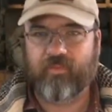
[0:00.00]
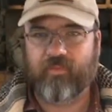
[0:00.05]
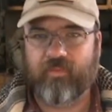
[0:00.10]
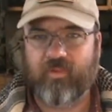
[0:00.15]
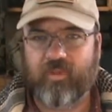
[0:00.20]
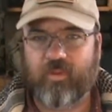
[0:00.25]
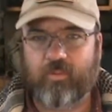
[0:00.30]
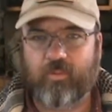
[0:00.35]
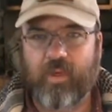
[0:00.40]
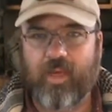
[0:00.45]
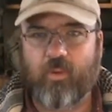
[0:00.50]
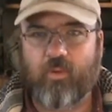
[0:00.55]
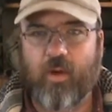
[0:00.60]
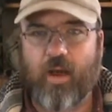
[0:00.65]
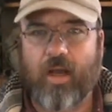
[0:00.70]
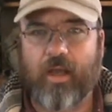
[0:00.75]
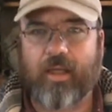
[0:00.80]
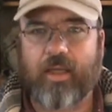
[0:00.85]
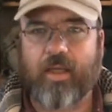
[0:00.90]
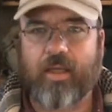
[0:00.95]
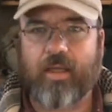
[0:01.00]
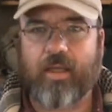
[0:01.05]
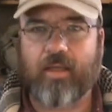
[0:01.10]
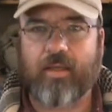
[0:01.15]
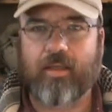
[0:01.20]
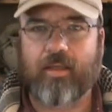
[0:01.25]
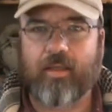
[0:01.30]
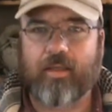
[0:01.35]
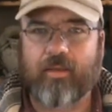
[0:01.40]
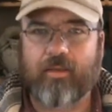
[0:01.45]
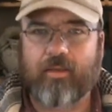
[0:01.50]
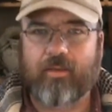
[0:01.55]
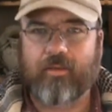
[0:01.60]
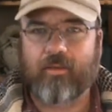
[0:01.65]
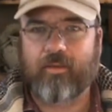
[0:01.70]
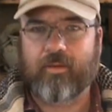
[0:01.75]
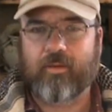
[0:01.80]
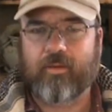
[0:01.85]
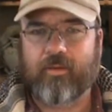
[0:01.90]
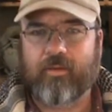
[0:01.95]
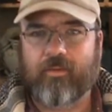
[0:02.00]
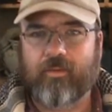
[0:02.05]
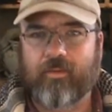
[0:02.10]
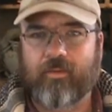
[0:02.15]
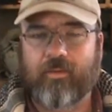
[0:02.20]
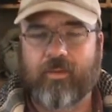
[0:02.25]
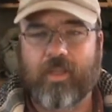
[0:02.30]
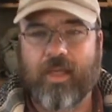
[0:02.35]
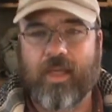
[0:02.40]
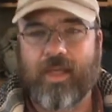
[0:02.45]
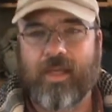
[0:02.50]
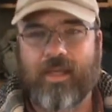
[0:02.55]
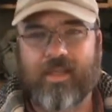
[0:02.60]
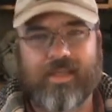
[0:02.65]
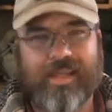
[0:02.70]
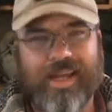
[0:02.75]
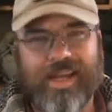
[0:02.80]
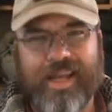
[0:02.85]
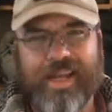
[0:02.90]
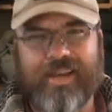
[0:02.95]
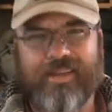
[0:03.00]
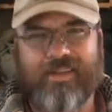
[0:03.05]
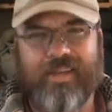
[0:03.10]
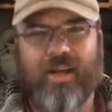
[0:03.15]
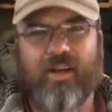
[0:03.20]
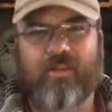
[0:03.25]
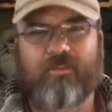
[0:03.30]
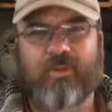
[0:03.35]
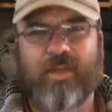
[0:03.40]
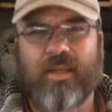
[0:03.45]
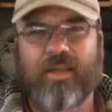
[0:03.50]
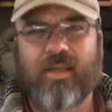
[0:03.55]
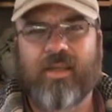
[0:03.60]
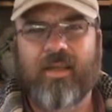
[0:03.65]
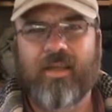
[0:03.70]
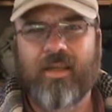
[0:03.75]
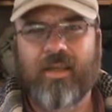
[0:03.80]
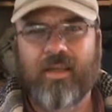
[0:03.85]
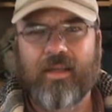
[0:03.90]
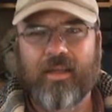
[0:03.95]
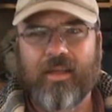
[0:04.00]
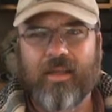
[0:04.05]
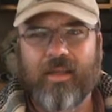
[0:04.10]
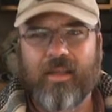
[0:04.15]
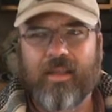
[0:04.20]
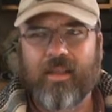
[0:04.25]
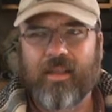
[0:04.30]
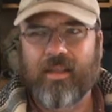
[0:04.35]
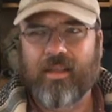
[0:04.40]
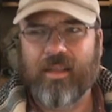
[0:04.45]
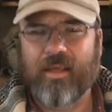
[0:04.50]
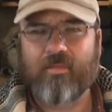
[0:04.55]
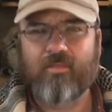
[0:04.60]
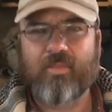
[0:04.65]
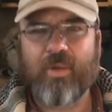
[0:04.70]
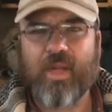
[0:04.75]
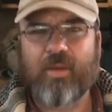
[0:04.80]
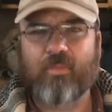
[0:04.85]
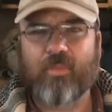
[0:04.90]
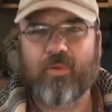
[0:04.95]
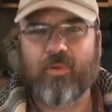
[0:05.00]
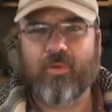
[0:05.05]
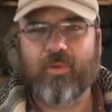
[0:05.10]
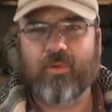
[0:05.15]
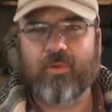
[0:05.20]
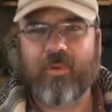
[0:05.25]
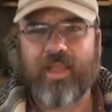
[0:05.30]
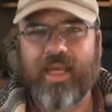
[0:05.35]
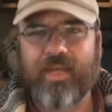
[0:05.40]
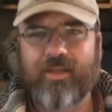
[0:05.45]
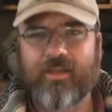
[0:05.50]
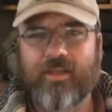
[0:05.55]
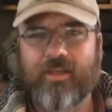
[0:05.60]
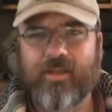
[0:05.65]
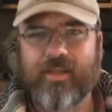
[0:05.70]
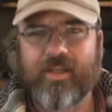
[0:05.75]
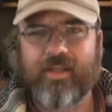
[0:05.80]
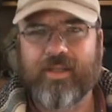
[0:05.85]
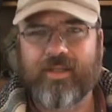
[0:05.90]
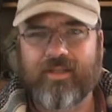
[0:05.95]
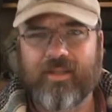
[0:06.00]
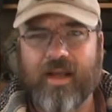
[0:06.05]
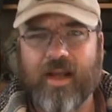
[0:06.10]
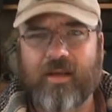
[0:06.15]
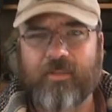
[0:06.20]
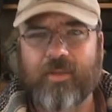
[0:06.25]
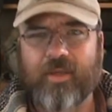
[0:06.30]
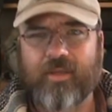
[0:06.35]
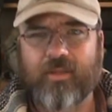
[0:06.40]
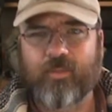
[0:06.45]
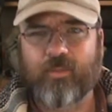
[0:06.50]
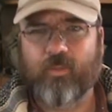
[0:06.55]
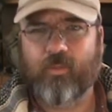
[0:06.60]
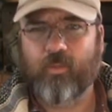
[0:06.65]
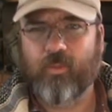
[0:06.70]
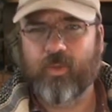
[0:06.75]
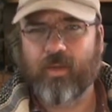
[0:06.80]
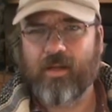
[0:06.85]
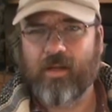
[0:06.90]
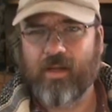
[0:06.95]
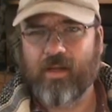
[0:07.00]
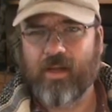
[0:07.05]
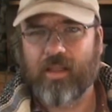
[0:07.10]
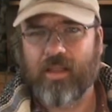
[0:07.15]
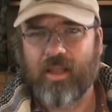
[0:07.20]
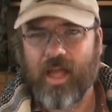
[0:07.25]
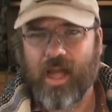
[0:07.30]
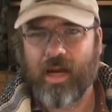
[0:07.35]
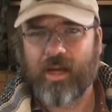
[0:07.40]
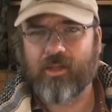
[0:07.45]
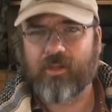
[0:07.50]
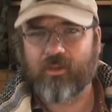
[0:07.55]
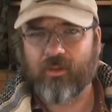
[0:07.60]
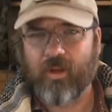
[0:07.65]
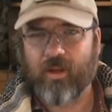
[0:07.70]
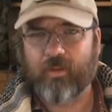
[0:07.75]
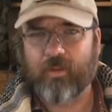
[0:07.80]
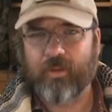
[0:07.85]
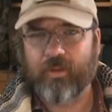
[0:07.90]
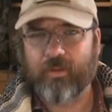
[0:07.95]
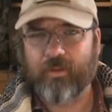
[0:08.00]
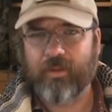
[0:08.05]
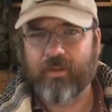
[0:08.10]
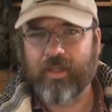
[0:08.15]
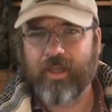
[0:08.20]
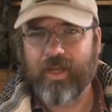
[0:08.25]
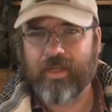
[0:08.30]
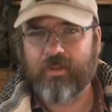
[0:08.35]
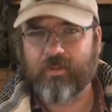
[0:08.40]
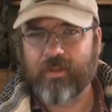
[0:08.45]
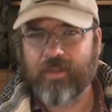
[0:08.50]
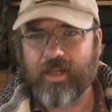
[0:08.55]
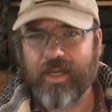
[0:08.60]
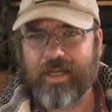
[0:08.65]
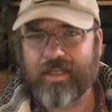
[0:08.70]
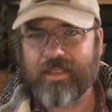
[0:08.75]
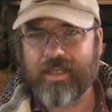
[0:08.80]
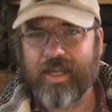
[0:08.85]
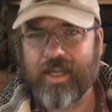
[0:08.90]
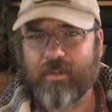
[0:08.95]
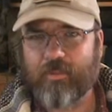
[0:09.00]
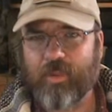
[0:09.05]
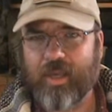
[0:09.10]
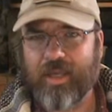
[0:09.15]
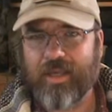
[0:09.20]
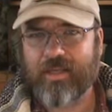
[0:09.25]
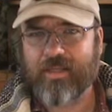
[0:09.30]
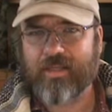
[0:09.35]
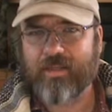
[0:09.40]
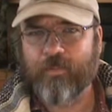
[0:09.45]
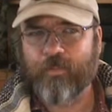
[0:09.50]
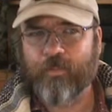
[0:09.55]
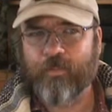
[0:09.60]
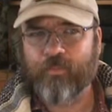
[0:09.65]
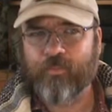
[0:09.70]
speed walking thing, because that kind of scares me. Them people, they turn into zombies. We're in a lot of trouble. You guys realize that? Because